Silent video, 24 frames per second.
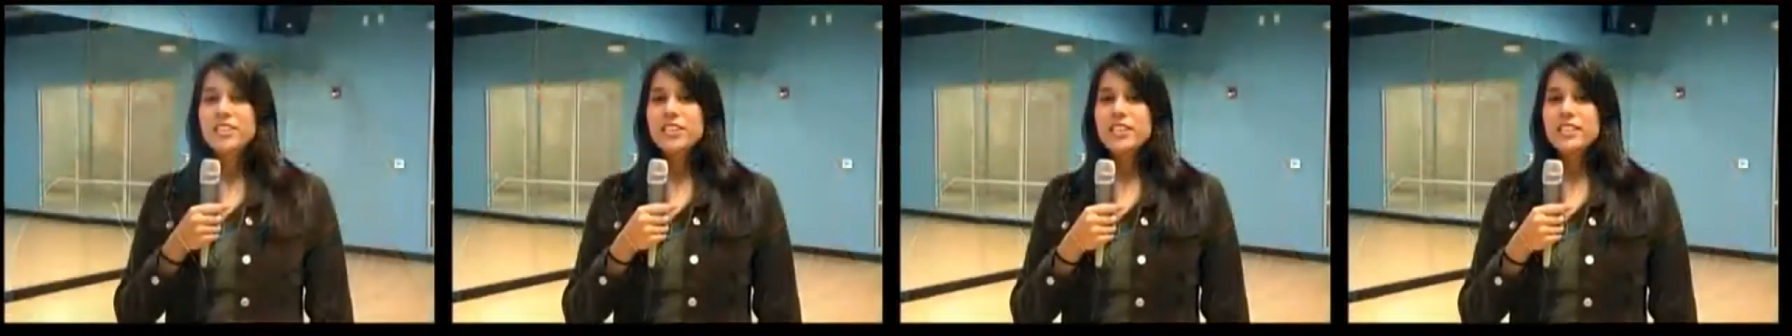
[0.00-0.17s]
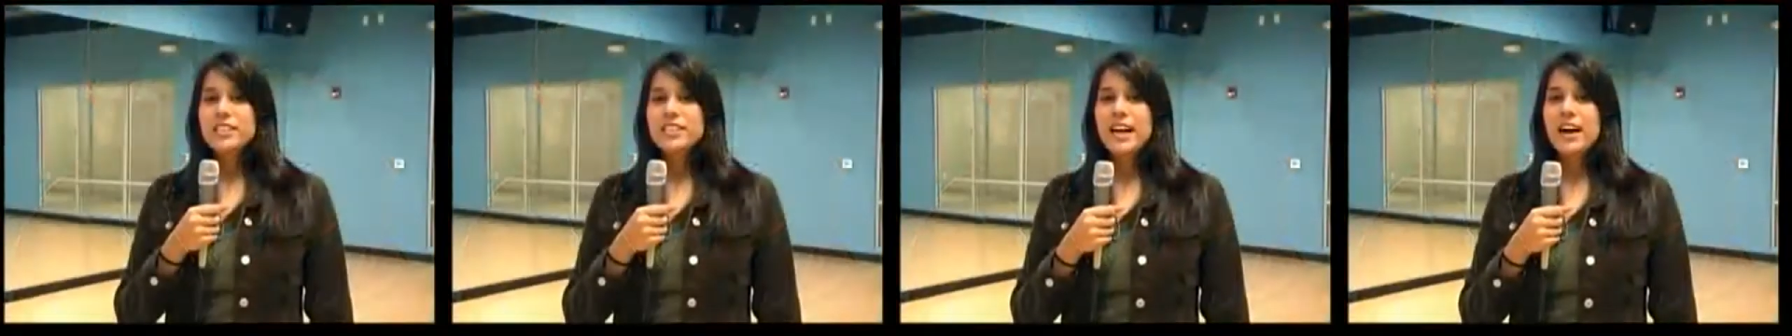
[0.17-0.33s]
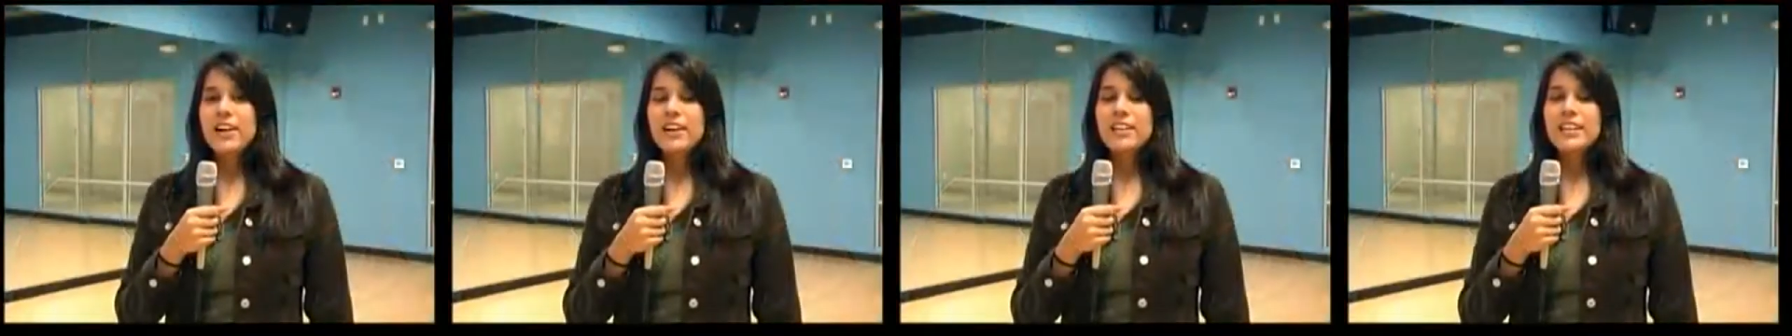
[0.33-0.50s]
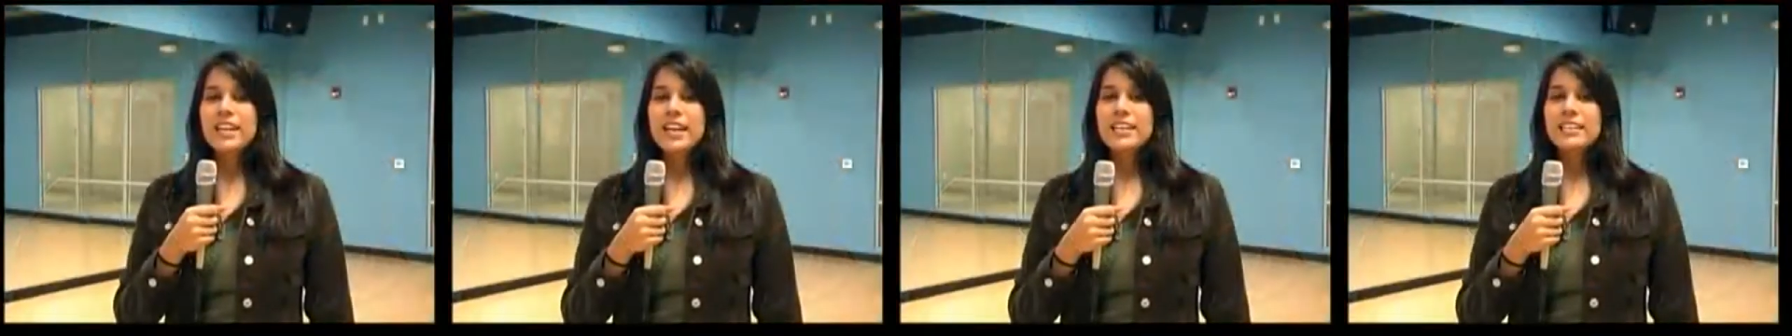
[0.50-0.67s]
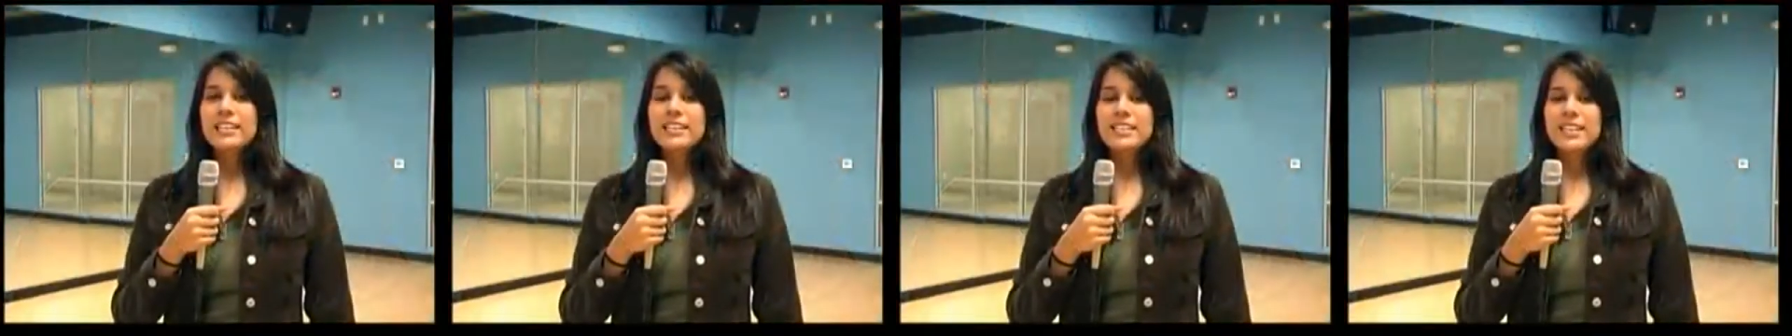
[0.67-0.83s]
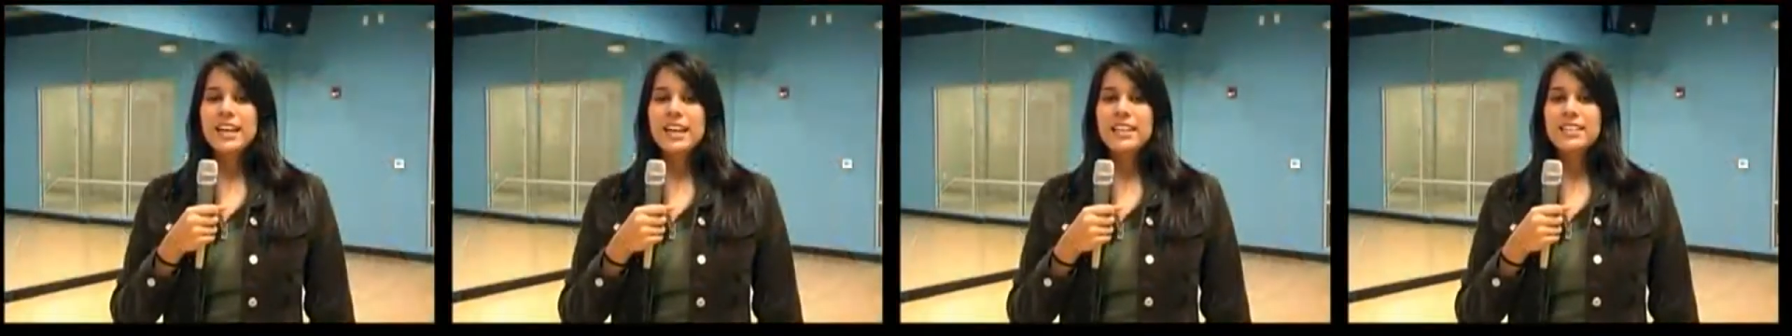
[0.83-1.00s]
us how to
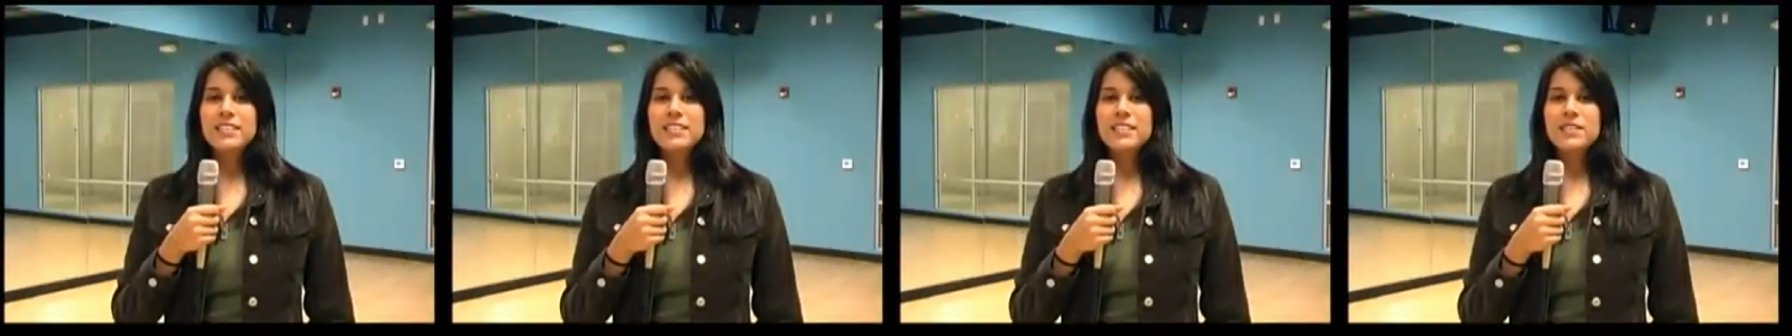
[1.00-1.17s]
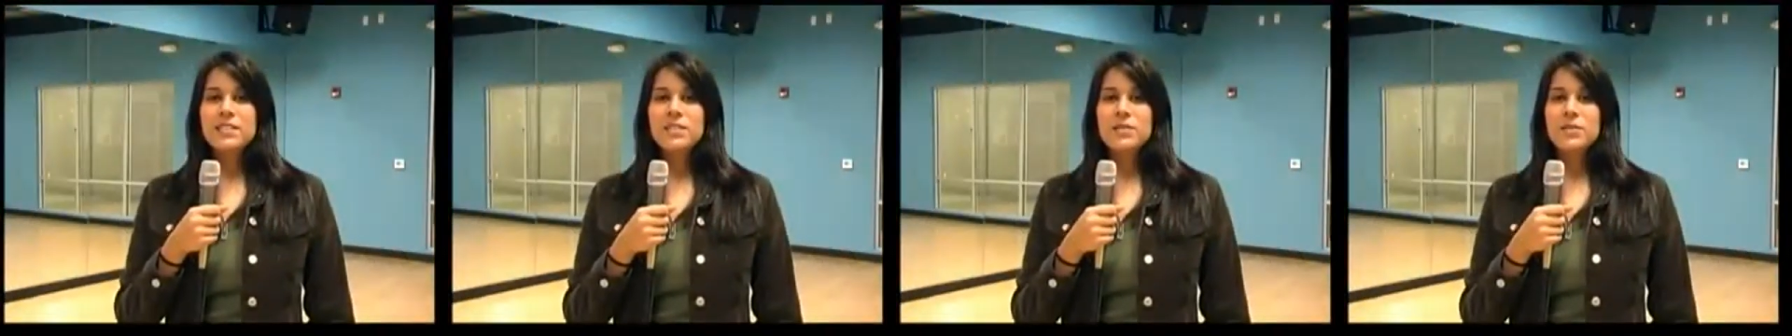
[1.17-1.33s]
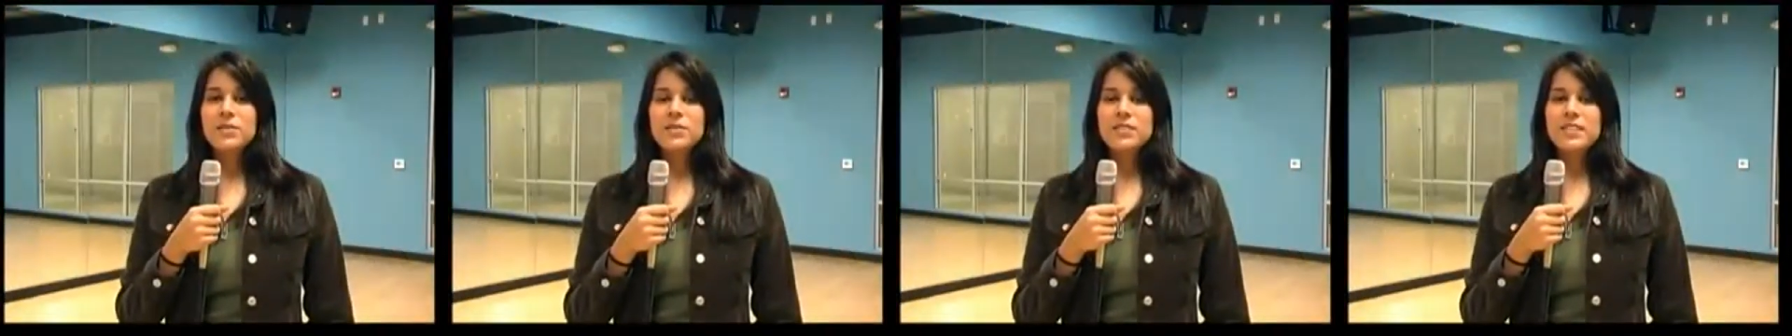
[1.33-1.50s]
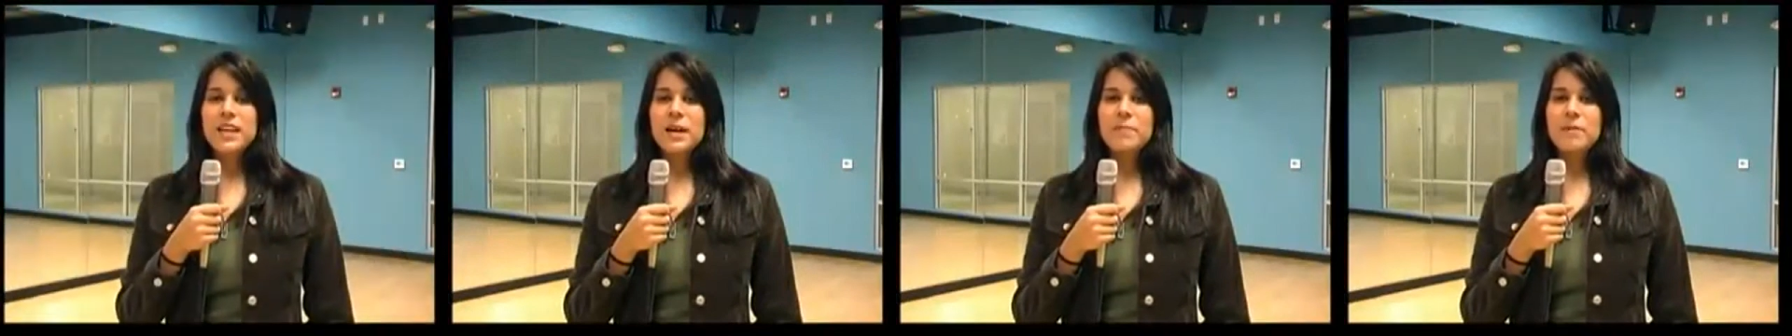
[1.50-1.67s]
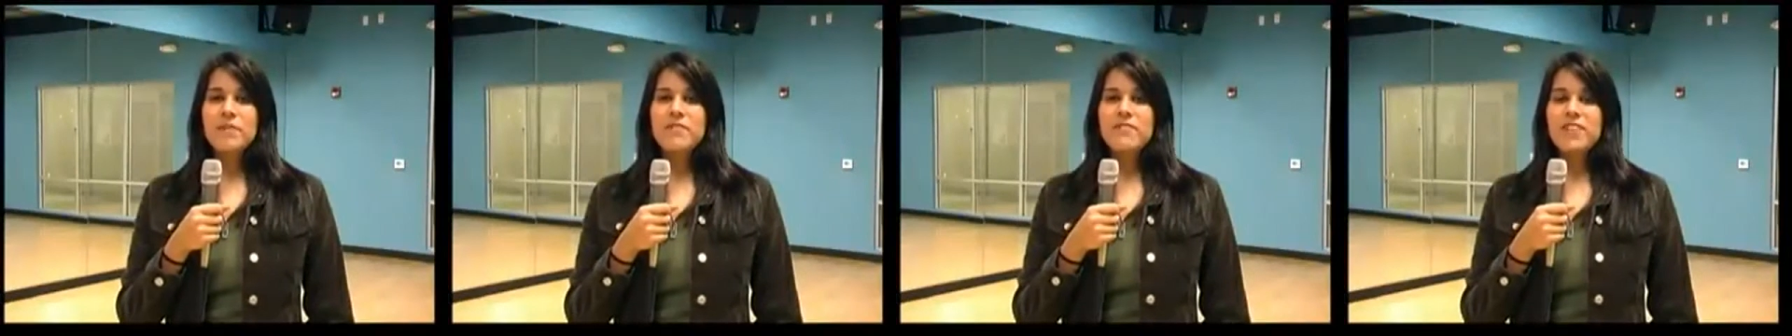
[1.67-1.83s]
dance the Texas two-step